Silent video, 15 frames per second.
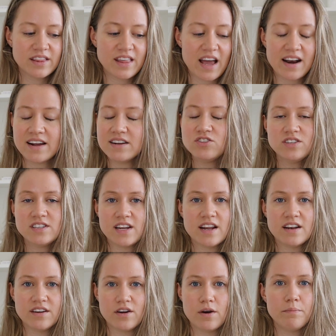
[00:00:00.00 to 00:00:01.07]
that I just
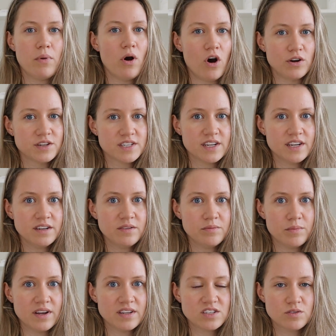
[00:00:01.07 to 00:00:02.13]
ended up
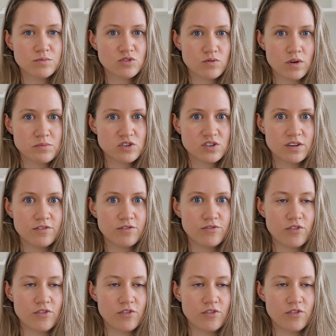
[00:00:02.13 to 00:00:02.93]
pausing my subscription